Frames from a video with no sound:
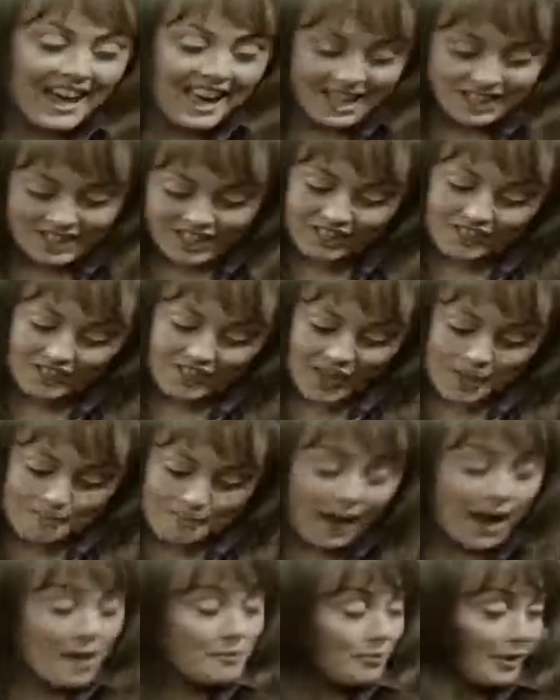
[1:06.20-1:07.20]
Geoffrey,
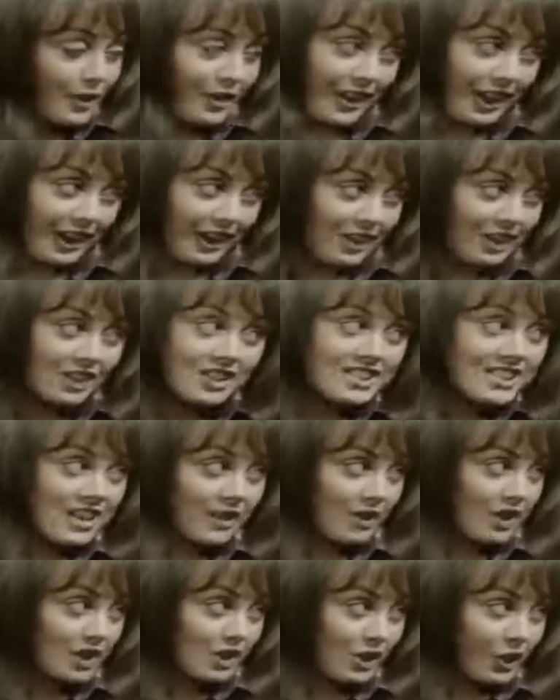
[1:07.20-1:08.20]
my brother couldn't have
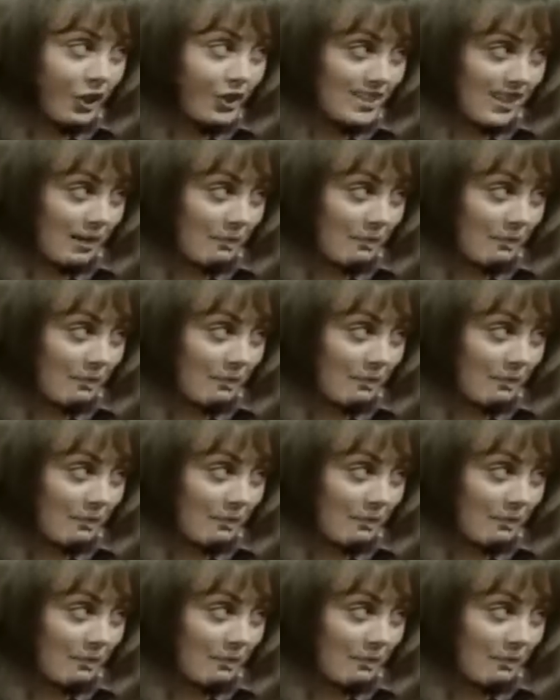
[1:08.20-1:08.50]
a daughter